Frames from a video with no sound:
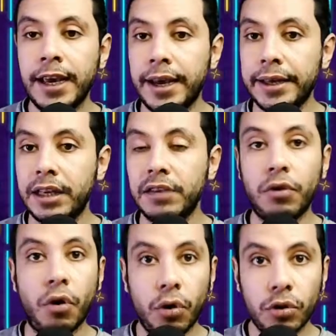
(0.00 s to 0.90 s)
uh, give
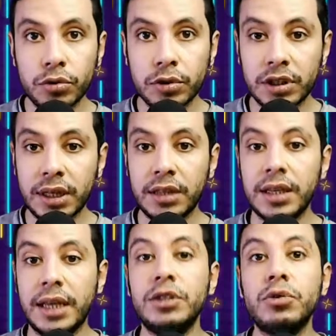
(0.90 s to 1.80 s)
all your details,
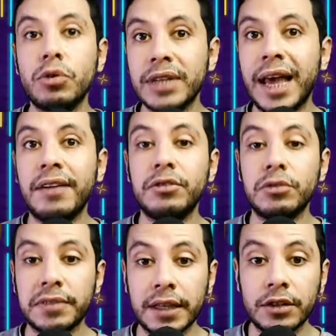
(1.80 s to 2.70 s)
and you don't have to
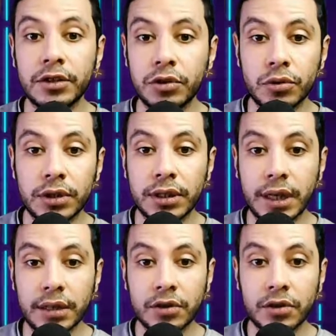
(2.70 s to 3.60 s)
fill your
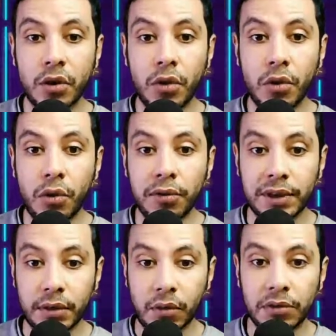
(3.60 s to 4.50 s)
details over
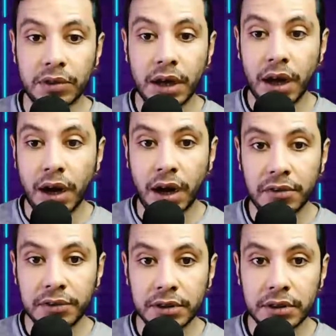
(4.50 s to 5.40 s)
and over.
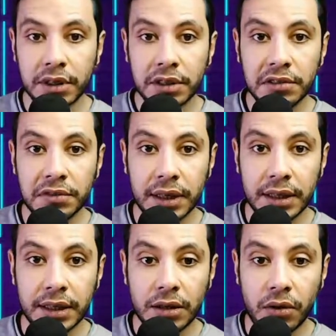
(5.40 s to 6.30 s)
After
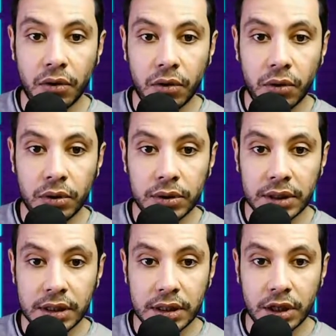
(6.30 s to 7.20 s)
filling all these
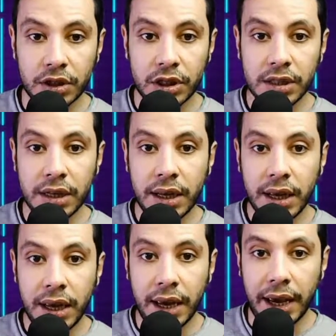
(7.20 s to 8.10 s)
sections,
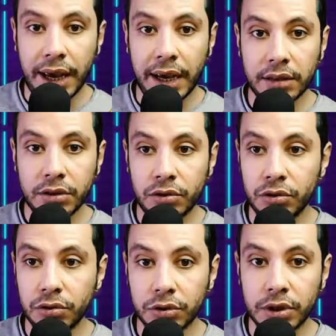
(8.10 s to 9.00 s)
add to
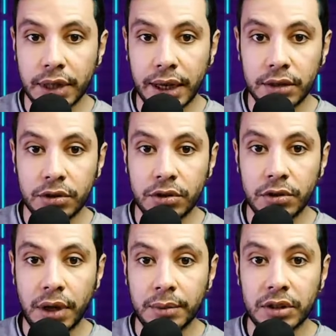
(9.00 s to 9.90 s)
your stay. Do you?
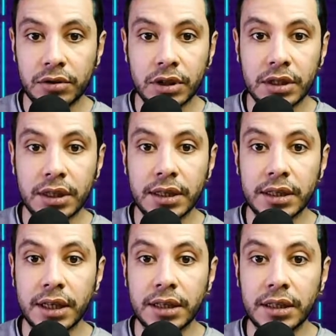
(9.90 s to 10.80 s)
I'm interested
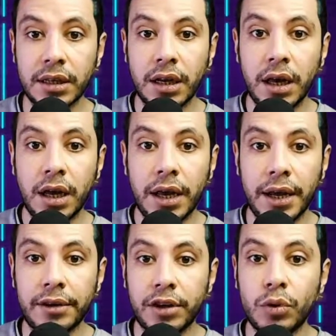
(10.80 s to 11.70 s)
in
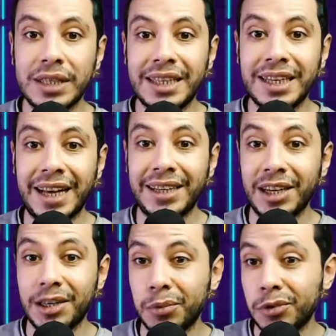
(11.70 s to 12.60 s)
uh, requesting an
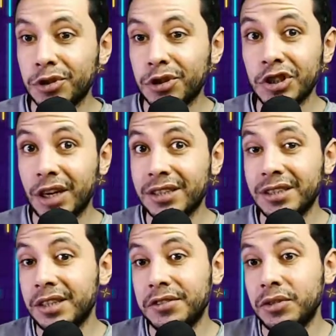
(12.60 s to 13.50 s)
airport
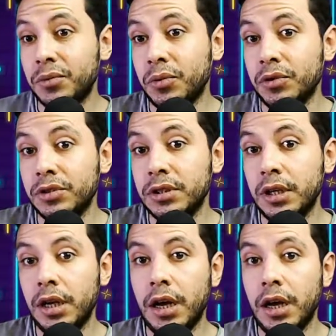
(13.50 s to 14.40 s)
shuttle if you want
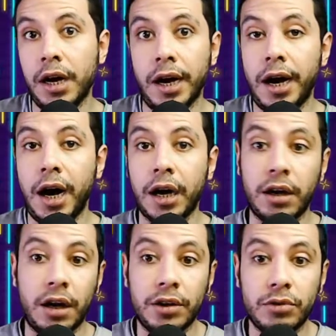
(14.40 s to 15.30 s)
Uh, a
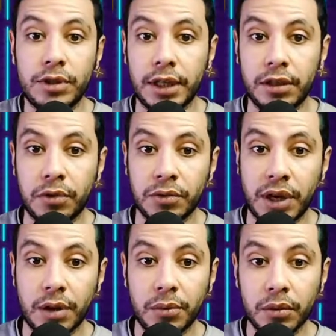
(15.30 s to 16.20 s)
car to take you from the
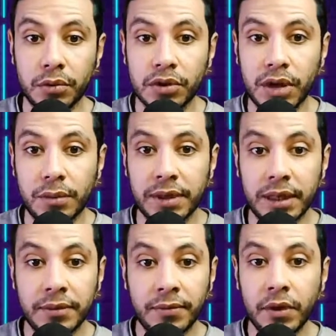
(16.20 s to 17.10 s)
airport or
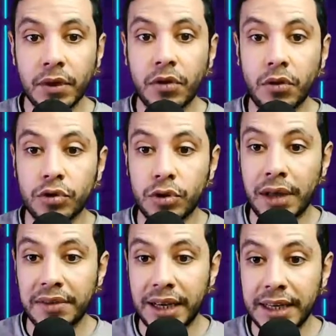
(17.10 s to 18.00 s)
something, or do you
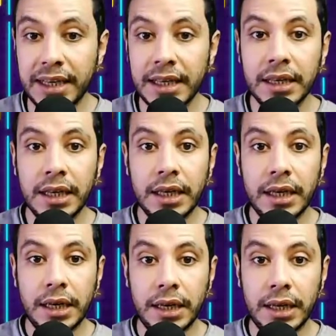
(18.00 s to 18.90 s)
have any
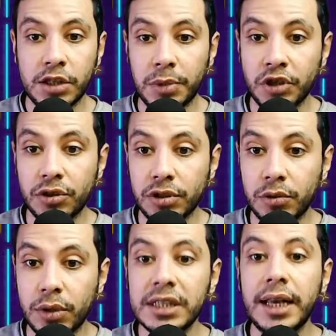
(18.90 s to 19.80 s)
uh, special
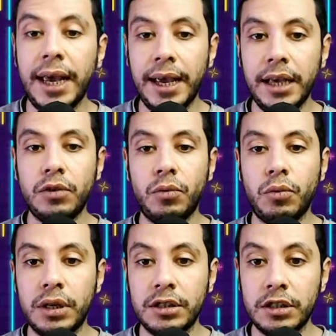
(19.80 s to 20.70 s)
request? And
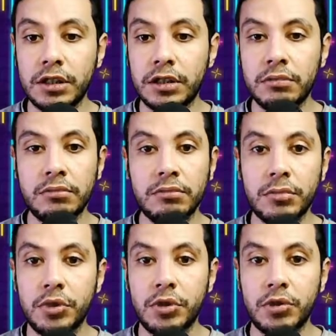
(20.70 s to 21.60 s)
once
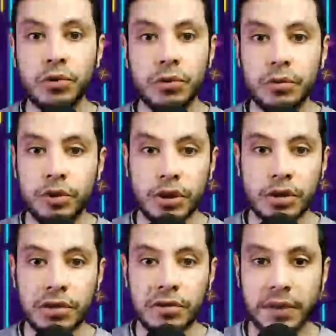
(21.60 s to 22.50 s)
you
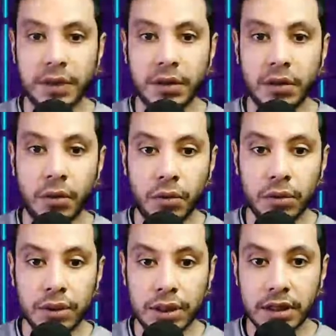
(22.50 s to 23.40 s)
just fill
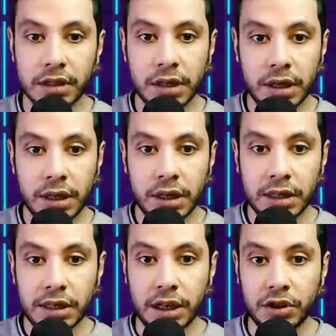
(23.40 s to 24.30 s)
all these
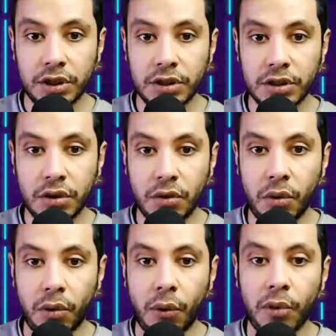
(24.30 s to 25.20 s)
sections
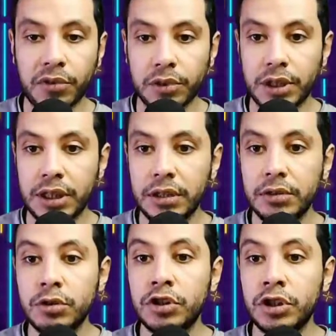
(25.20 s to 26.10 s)
over here,
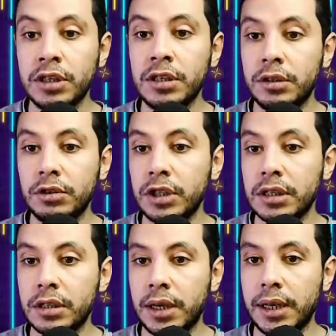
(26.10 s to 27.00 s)
you just you
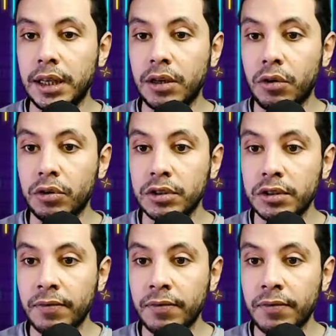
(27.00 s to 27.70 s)
just click on